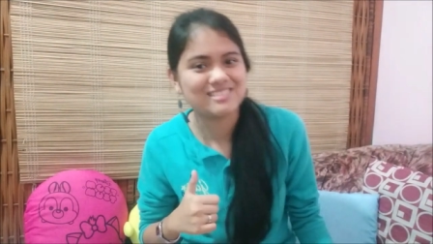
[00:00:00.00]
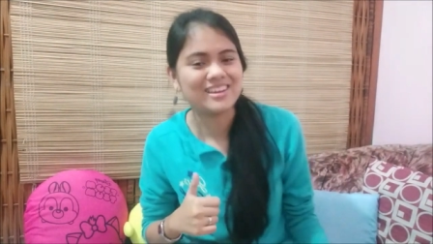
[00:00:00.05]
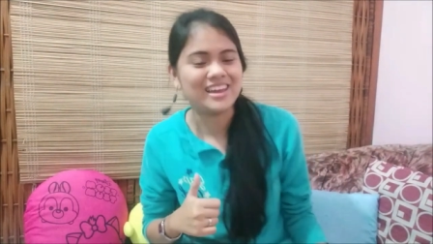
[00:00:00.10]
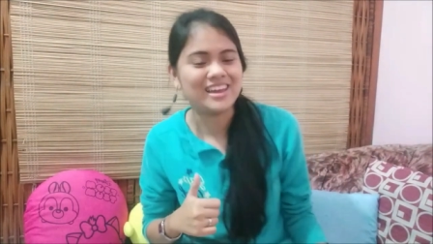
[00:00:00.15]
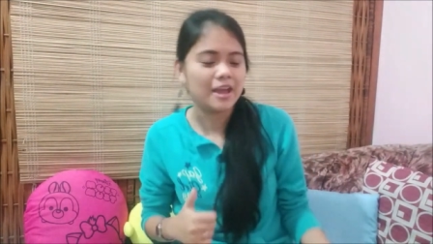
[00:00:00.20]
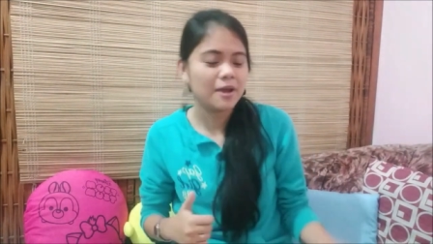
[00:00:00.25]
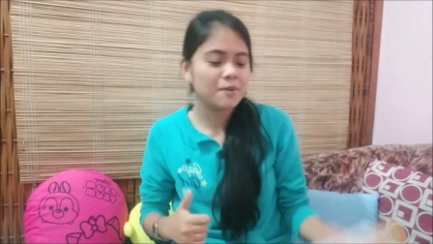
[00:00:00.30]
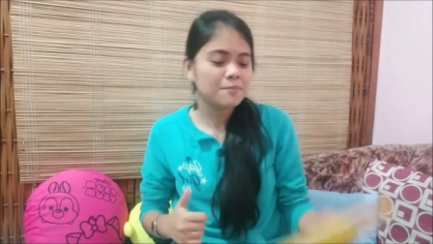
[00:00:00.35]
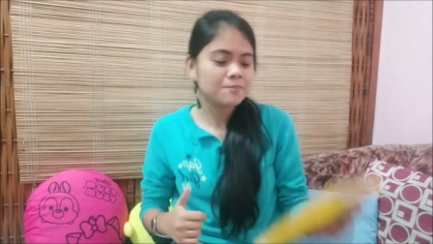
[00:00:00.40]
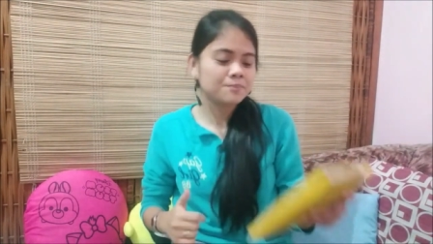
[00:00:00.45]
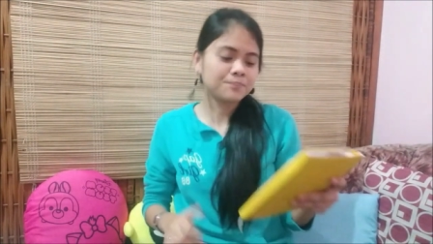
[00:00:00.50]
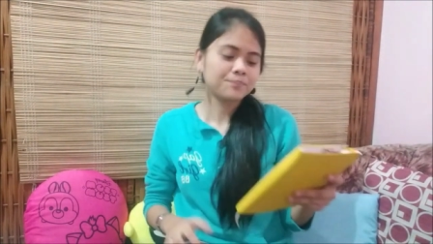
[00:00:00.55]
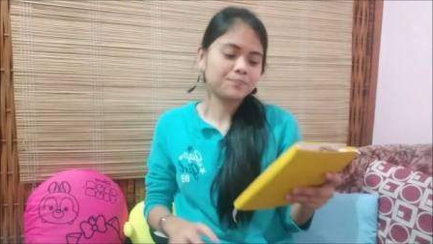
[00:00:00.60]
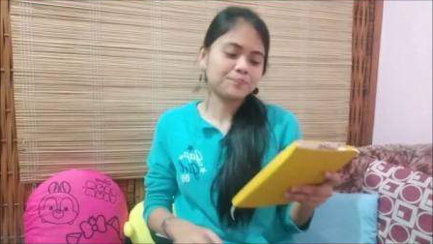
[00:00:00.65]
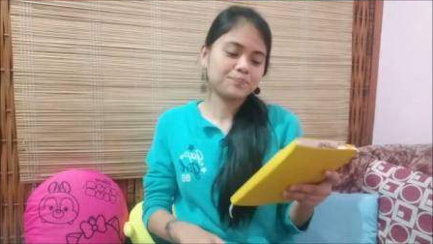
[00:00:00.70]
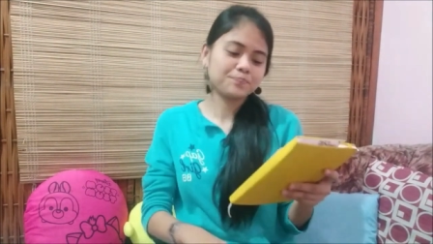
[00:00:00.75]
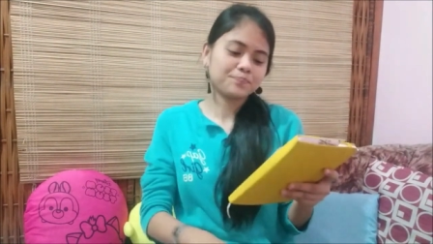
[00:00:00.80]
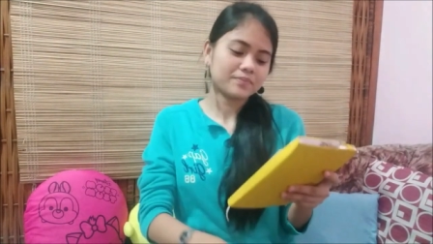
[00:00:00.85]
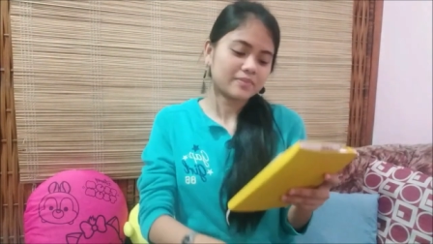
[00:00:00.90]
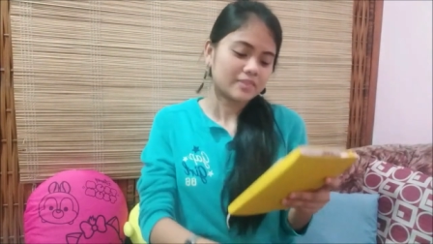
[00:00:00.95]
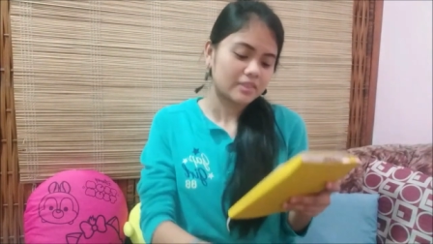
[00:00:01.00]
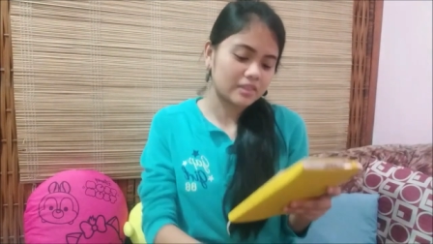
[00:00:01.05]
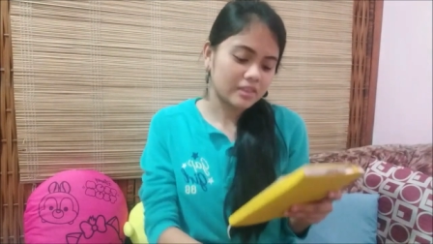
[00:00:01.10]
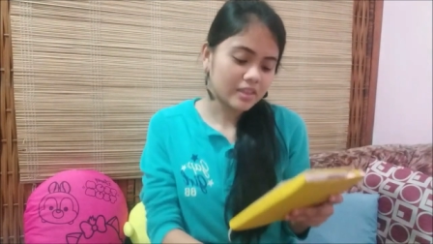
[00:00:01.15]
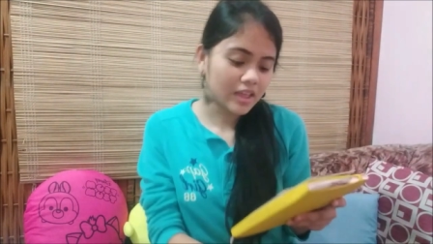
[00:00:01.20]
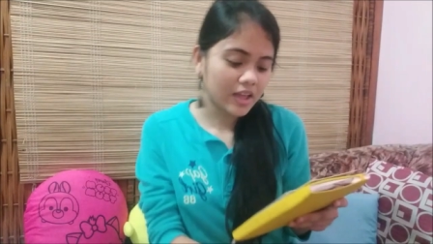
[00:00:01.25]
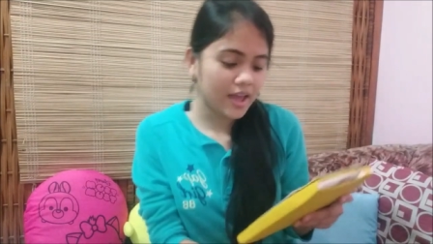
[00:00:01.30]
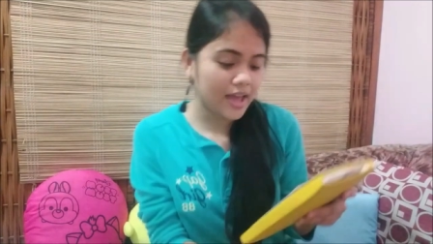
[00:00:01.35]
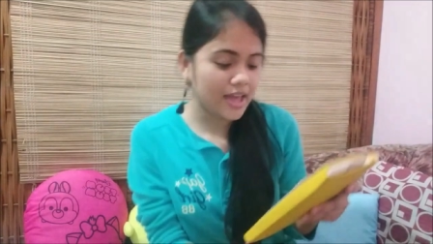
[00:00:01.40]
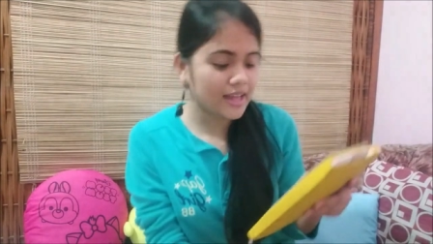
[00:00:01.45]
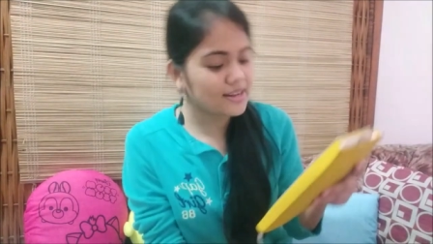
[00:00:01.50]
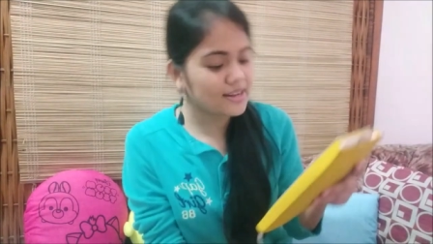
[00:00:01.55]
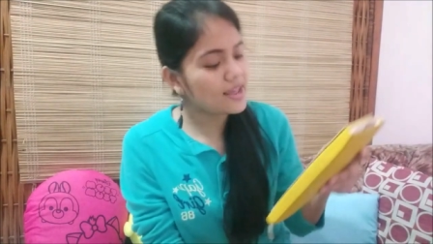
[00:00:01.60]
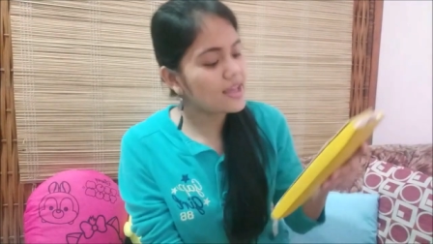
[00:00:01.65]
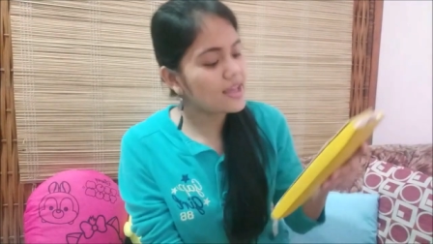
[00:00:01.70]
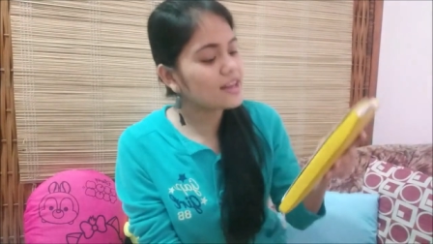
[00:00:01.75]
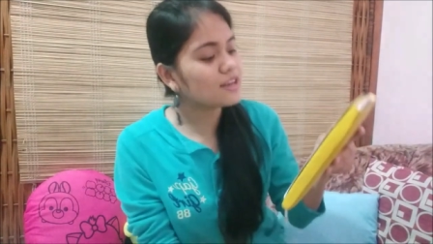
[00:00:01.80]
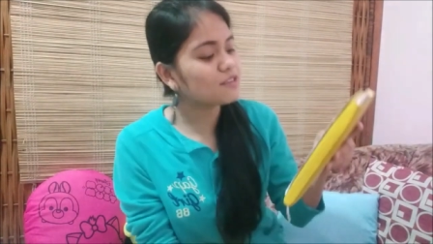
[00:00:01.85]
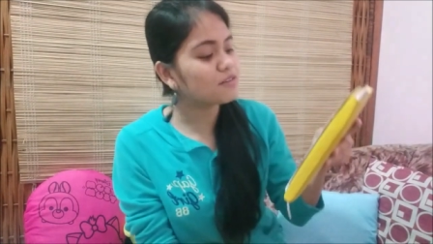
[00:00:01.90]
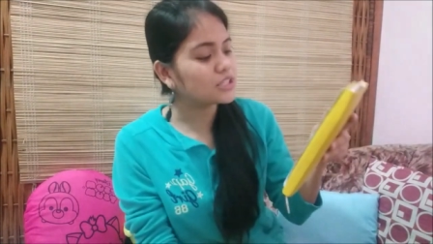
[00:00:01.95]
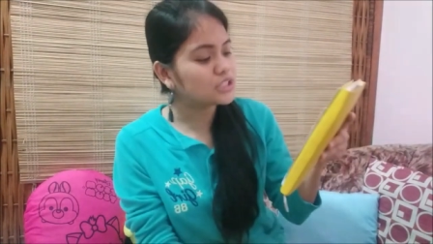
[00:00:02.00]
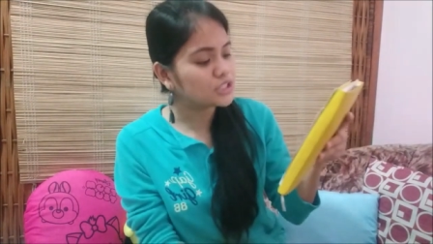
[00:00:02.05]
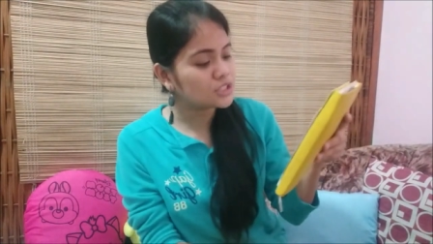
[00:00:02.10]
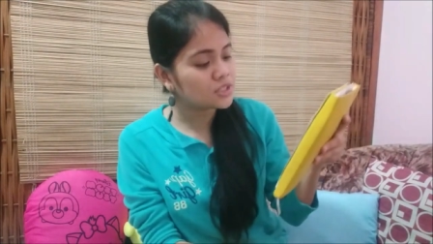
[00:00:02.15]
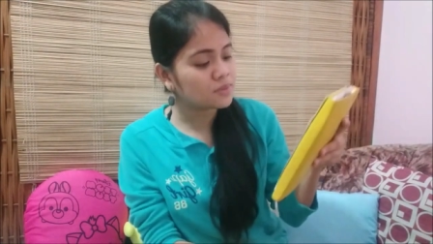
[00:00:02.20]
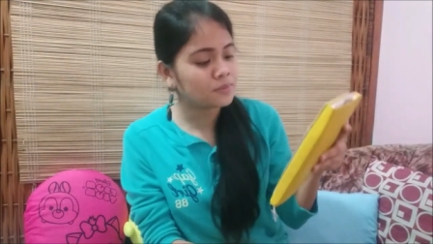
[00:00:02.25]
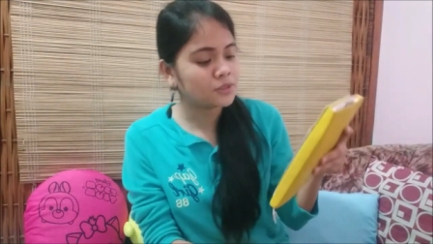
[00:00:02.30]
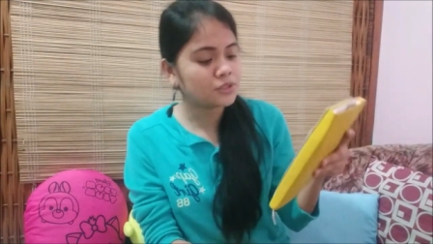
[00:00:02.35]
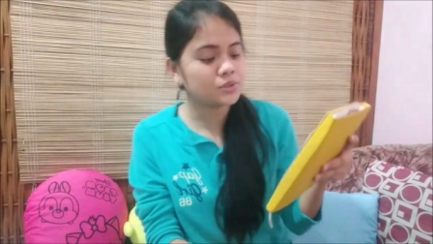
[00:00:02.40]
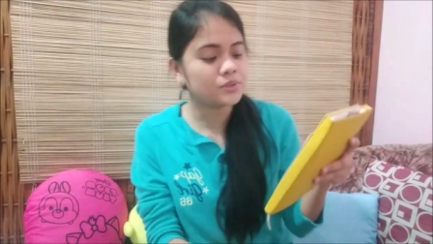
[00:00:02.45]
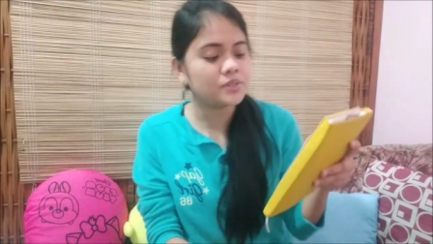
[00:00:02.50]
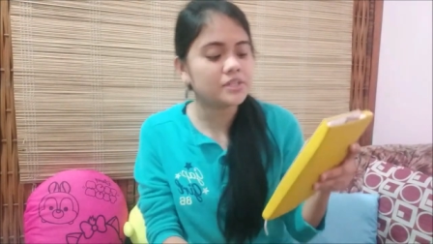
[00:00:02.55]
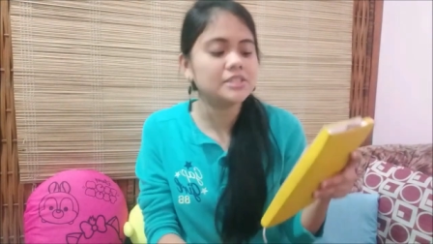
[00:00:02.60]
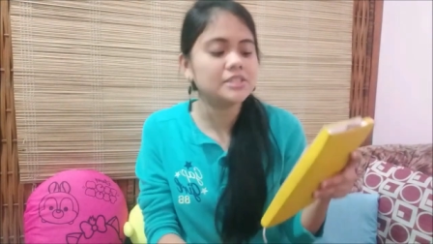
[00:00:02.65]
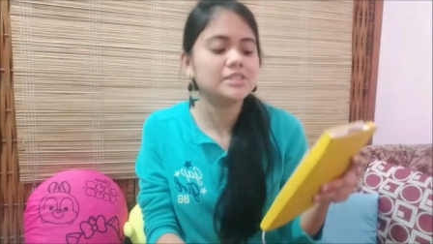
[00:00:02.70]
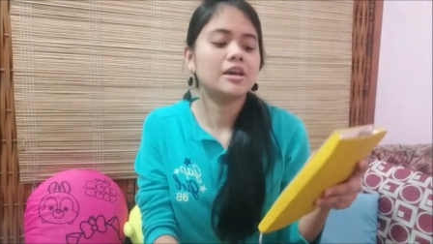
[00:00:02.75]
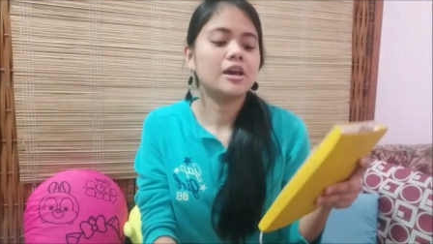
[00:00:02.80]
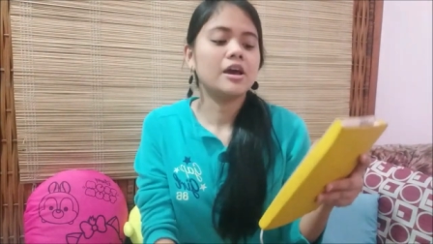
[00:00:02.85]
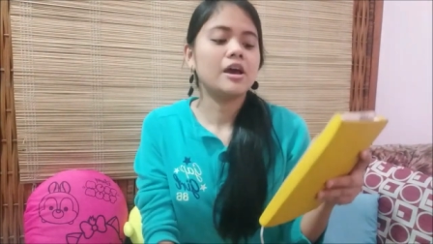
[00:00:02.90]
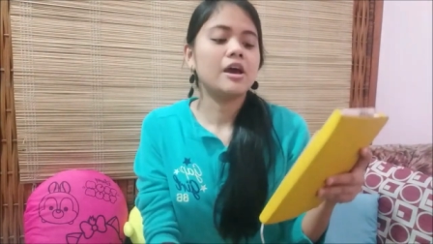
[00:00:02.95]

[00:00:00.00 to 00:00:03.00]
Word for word: okay? And then question number two is